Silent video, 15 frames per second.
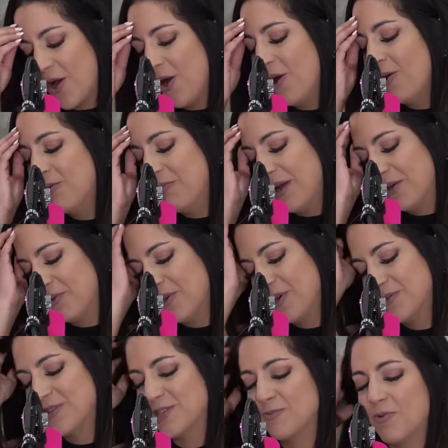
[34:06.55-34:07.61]
oh my
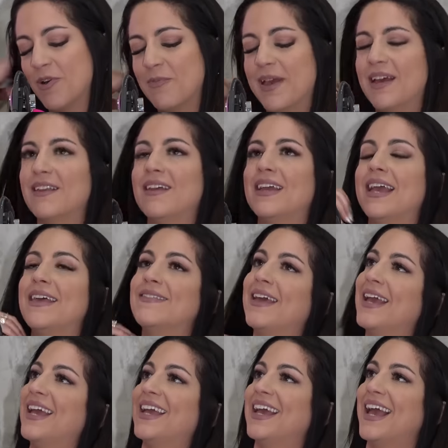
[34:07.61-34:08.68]
word, this poor man.
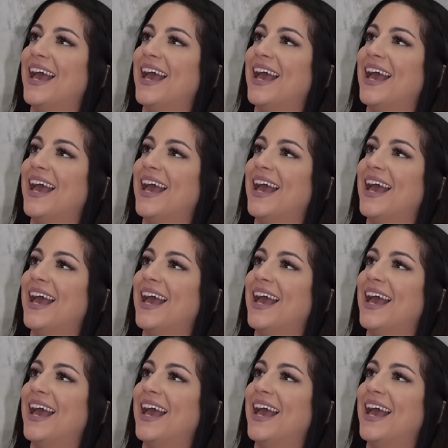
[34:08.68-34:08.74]
You